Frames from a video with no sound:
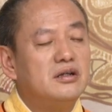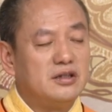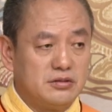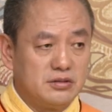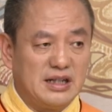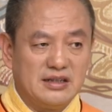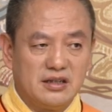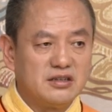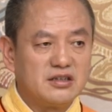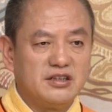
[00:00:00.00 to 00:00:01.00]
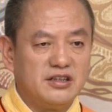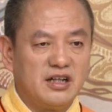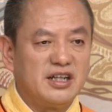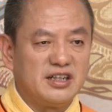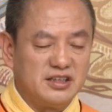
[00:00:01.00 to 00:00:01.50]
that taints the
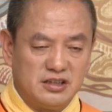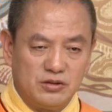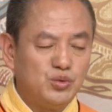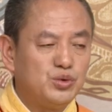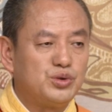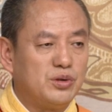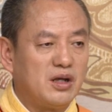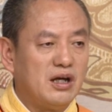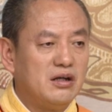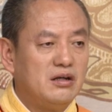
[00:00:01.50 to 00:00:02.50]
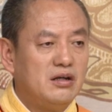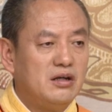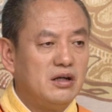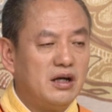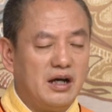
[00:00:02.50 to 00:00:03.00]
original energy of the
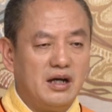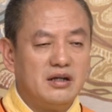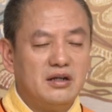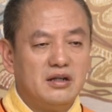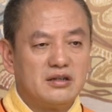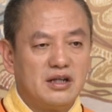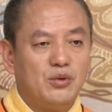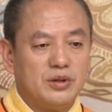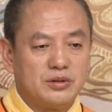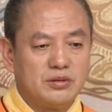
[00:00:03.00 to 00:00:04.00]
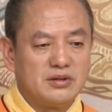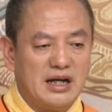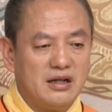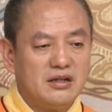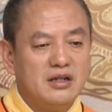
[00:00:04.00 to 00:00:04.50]
Dharma treasures. I
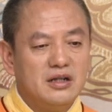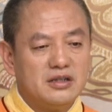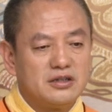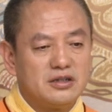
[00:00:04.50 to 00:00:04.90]
usually use a